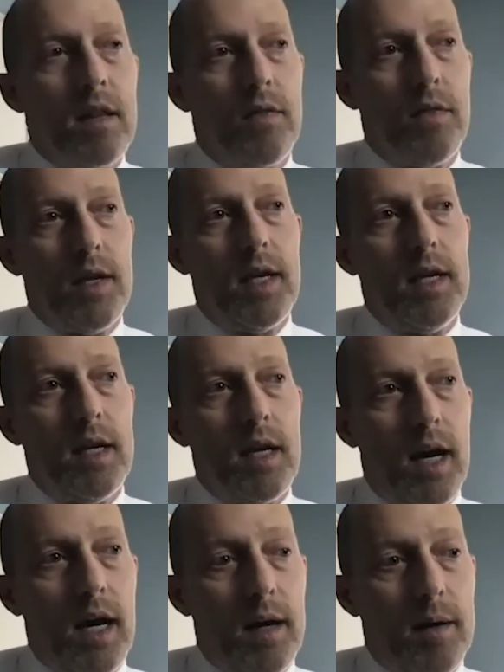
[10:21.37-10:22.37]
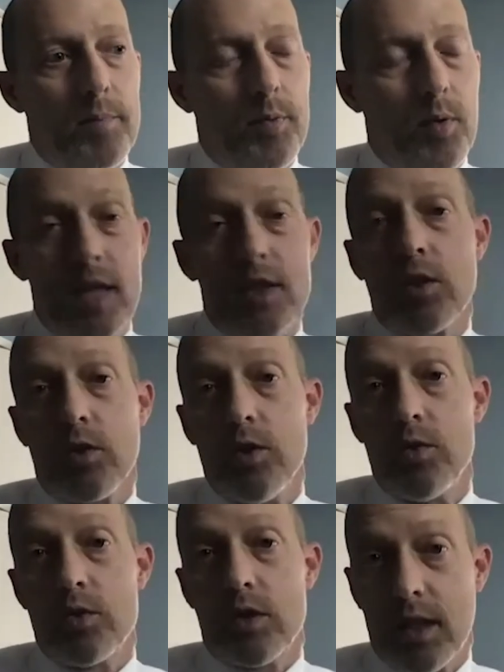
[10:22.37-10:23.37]
the uh, press
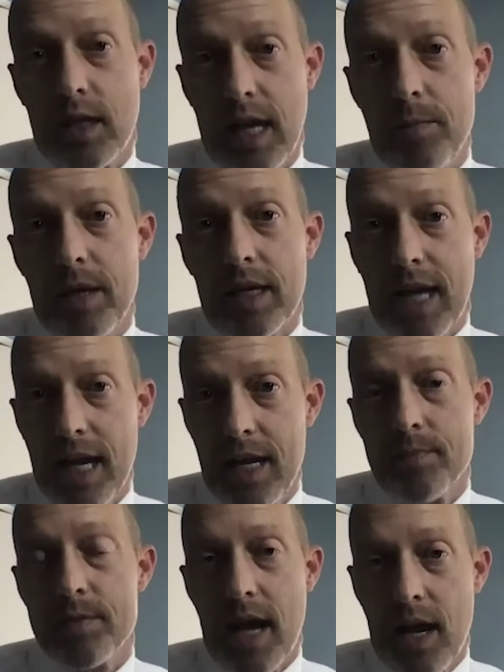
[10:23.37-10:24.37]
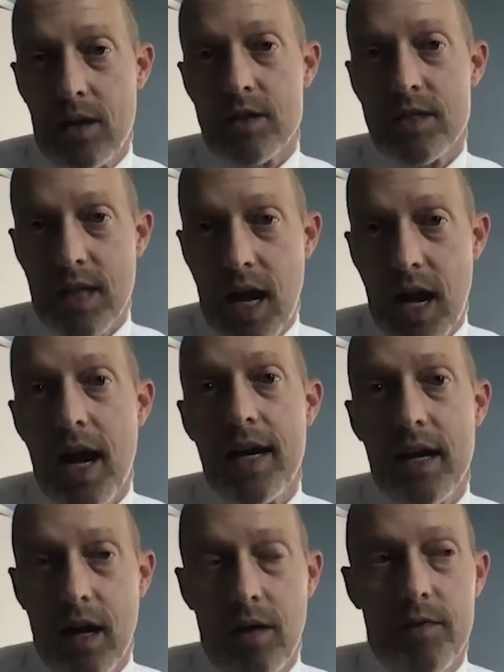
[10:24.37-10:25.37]
crews came and camped
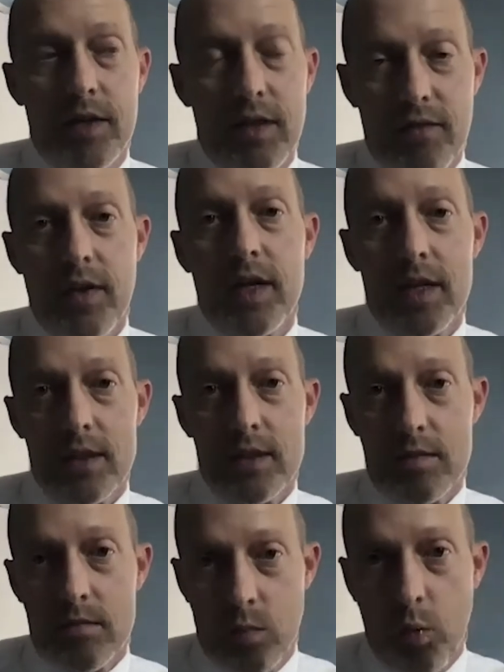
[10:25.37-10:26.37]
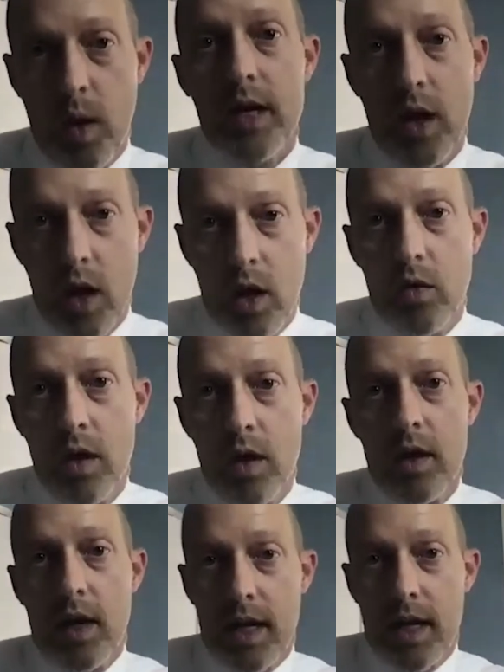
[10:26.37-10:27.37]
outside of the defendant's window
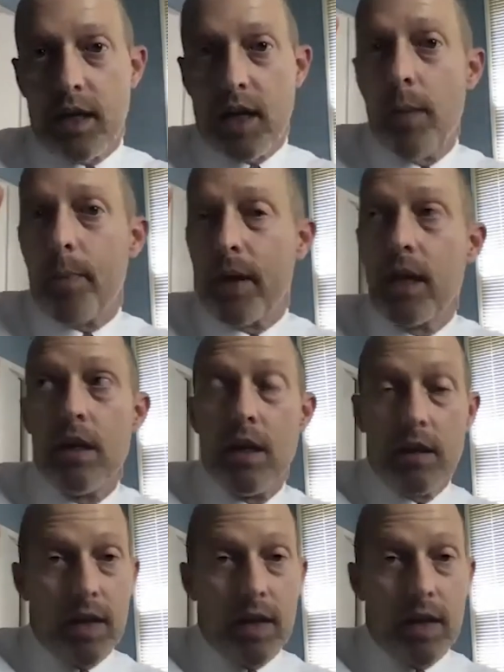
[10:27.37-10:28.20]
in the company.